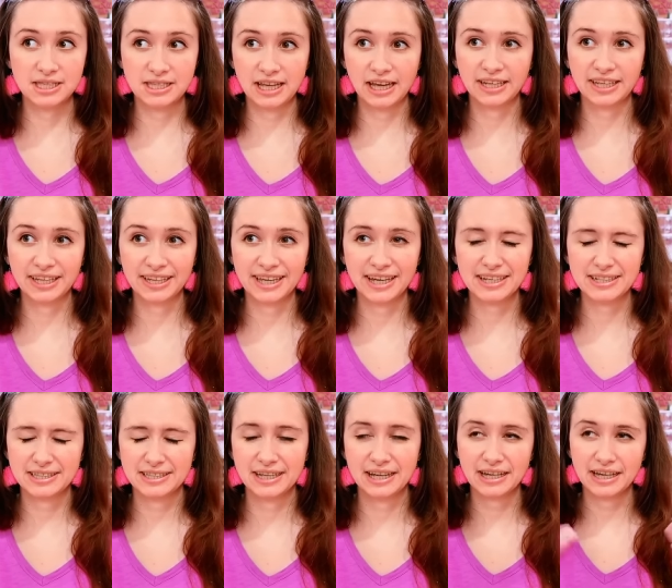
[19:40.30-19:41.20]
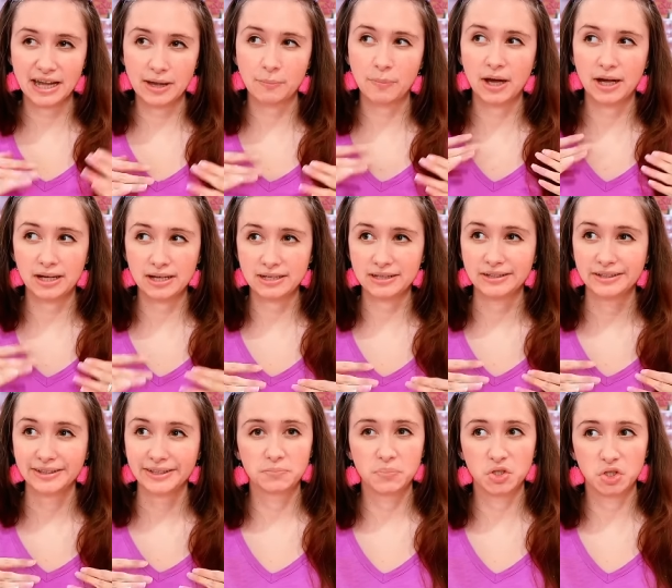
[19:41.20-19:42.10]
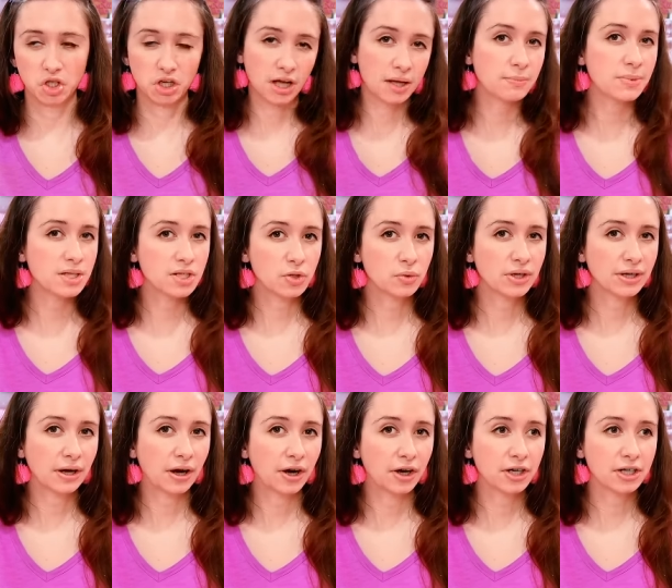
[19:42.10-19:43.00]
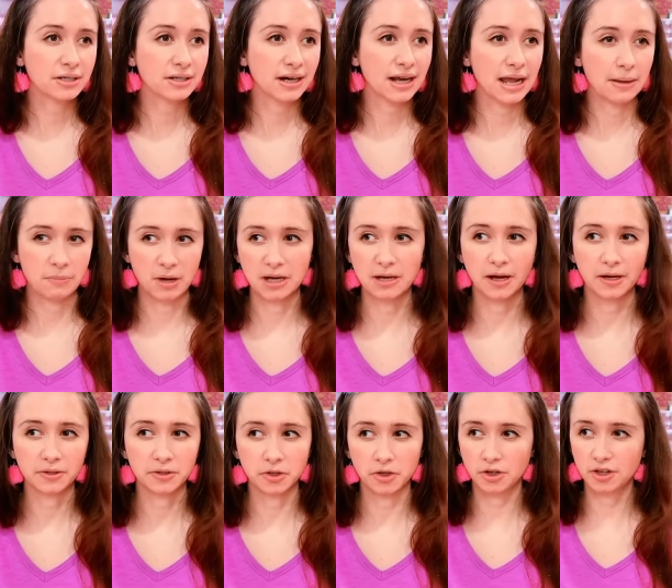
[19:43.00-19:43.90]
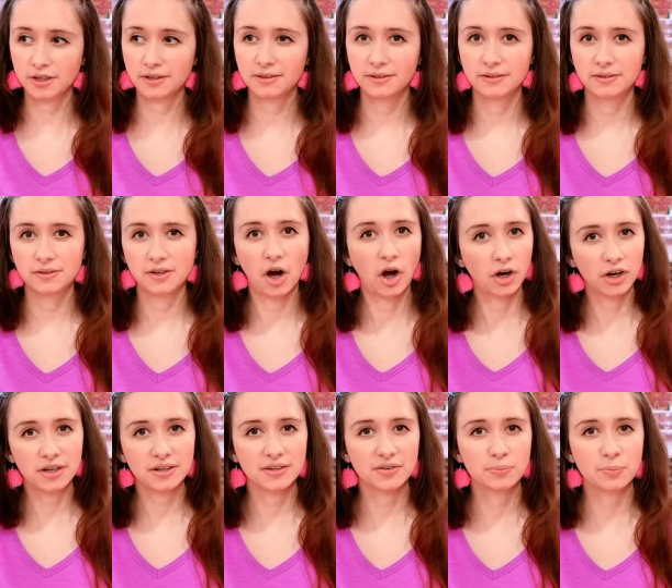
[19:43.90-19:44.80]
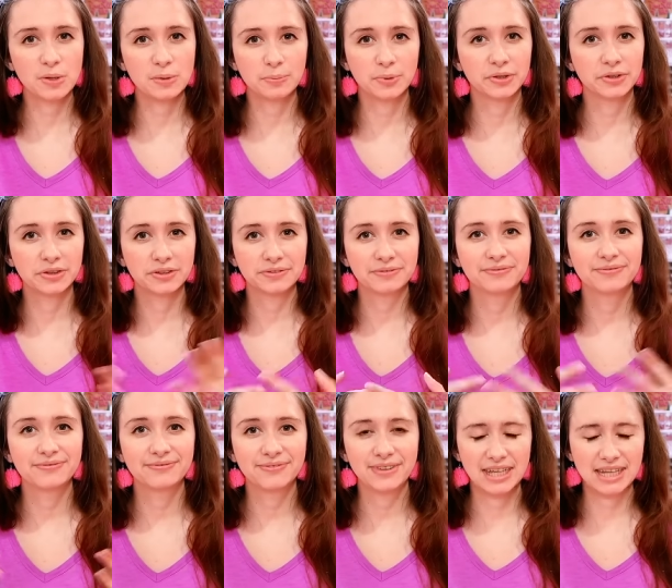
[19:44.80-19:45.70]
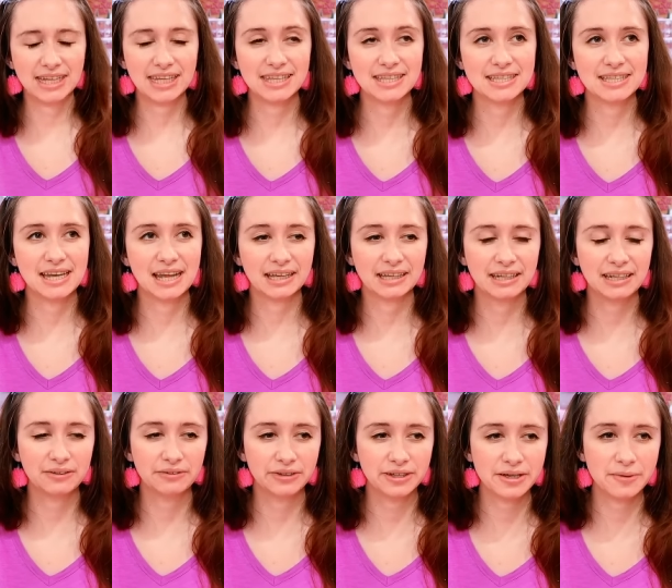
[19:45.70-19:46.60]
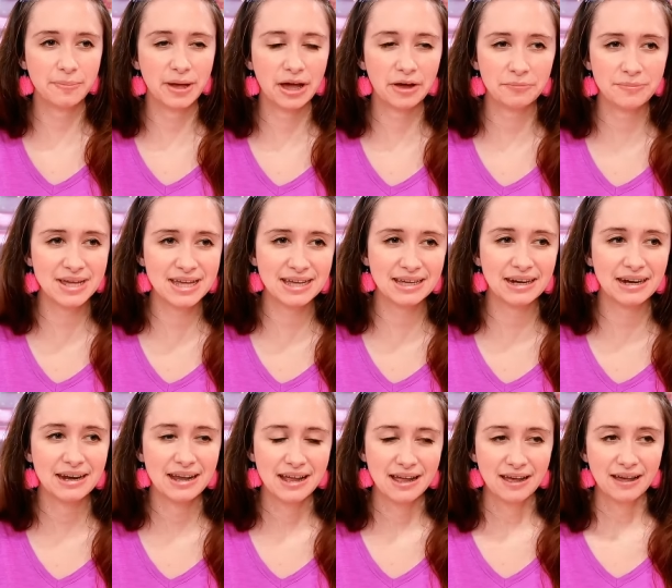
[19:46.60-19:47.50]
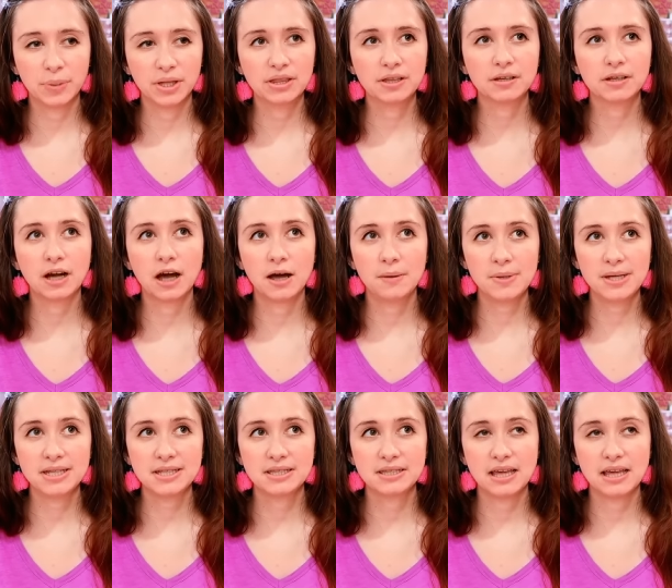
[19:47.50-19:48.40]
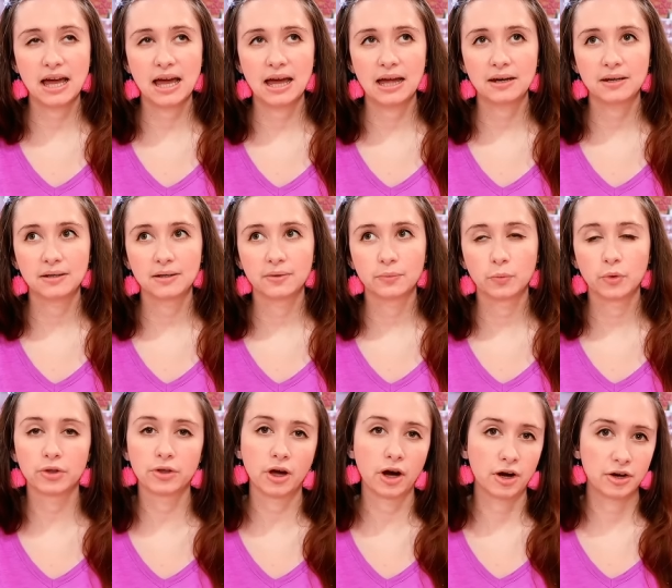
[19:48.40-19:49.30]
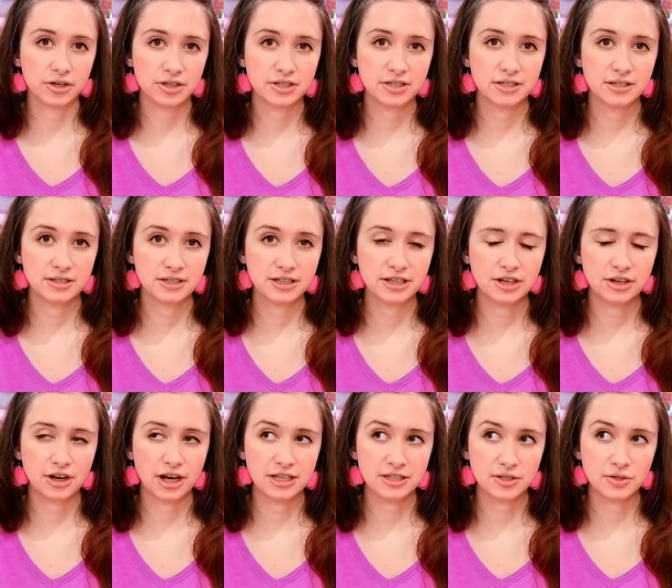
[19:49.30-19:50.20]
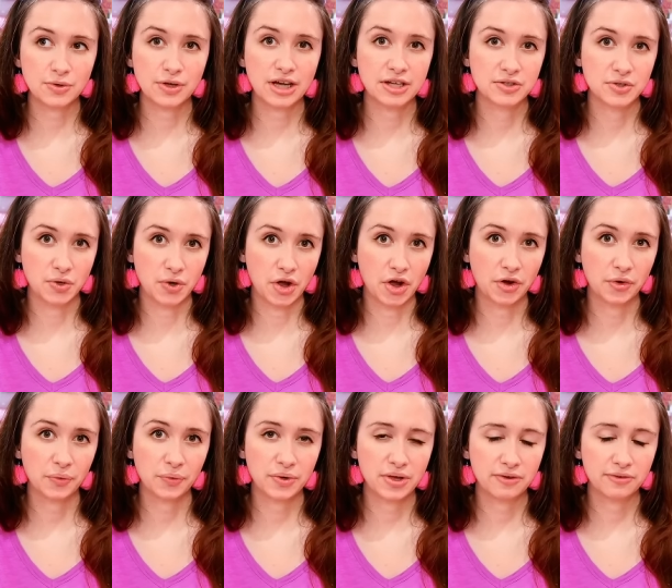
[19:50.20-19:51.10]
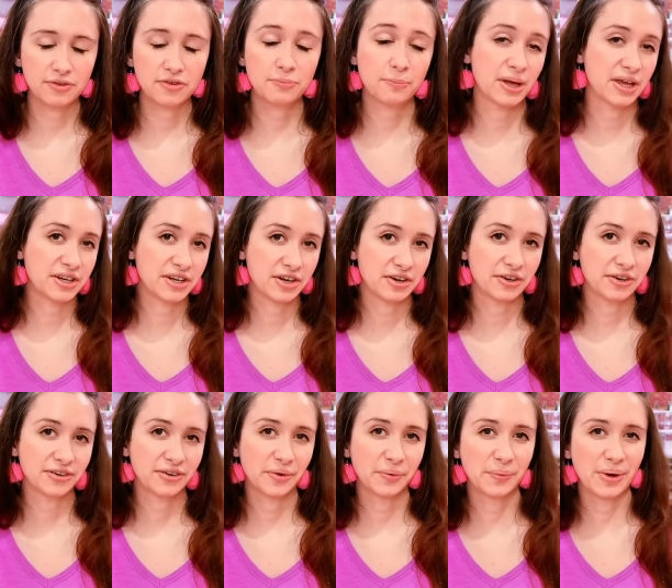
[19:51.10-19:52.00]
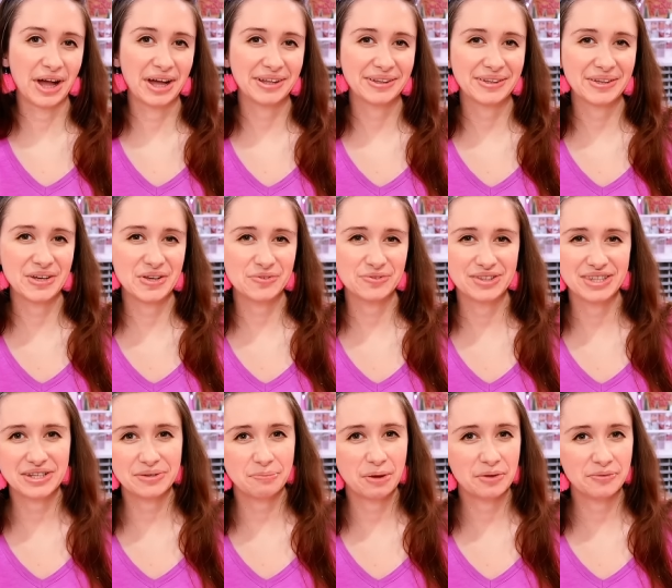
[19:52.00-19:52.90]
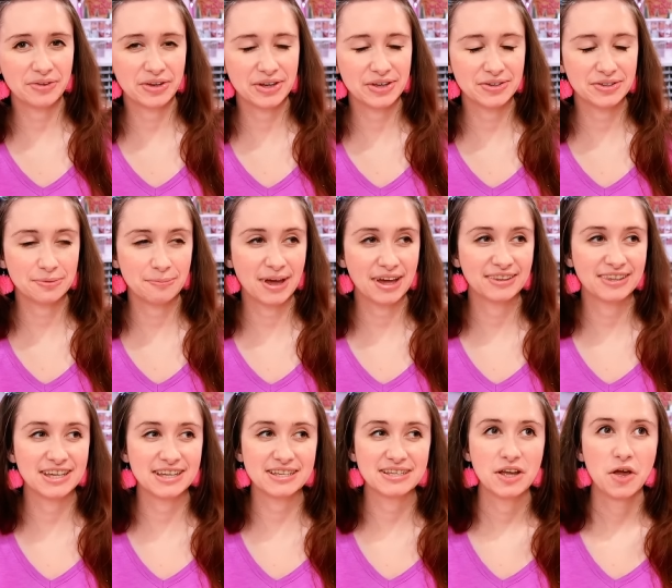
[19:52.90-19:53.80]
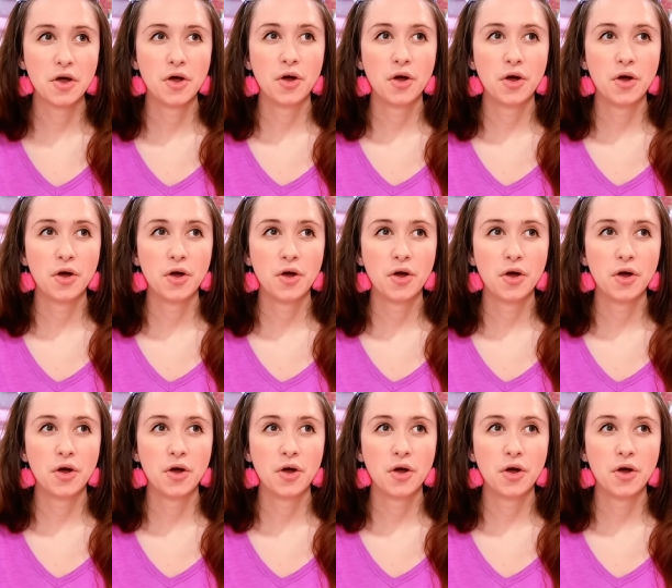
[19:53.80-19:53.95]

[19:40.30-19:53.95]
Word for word: second guess, like, am I, should I be doing art? Am I not good at art if people are thinking this negatively about me? And, but the comments that were the hardest this year, as you guys know, if you've been here a while and you've seen my videos about this,